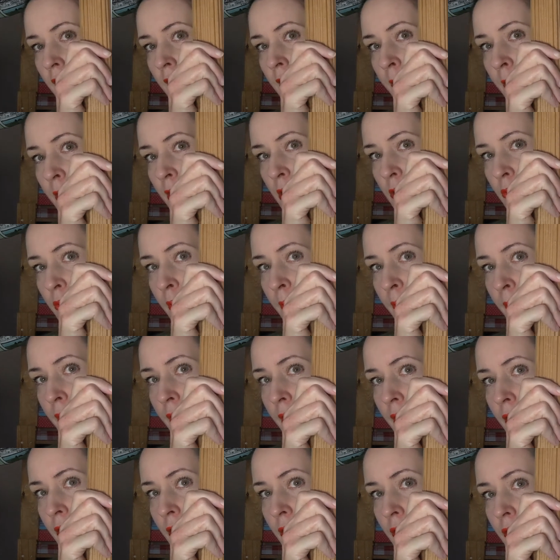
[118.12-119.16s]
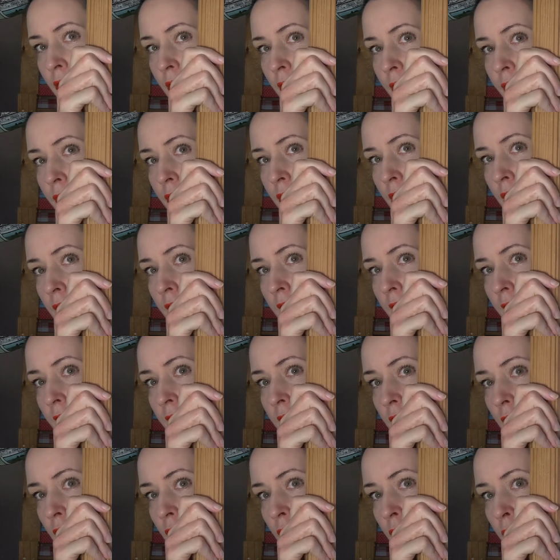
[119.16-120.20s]
keep this one because obviously
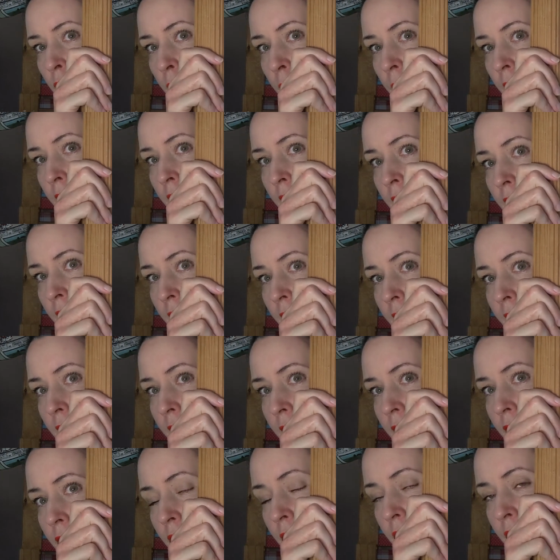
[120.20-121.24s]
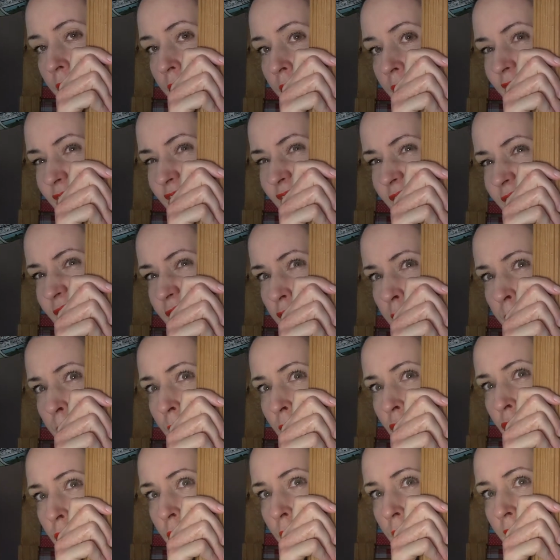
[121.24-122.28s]
it's an old one and it's kind of
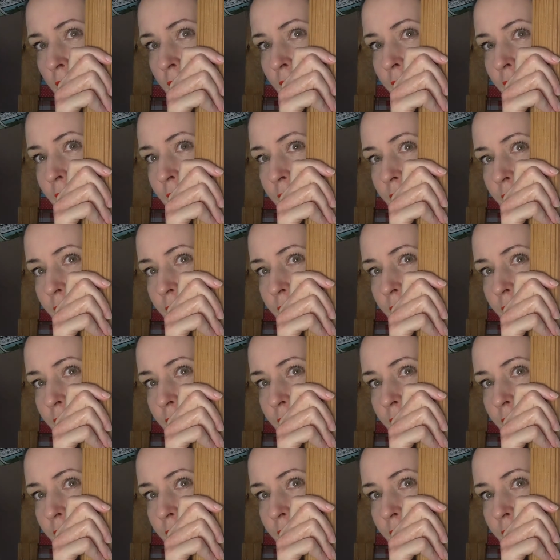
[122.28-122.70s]
special, really.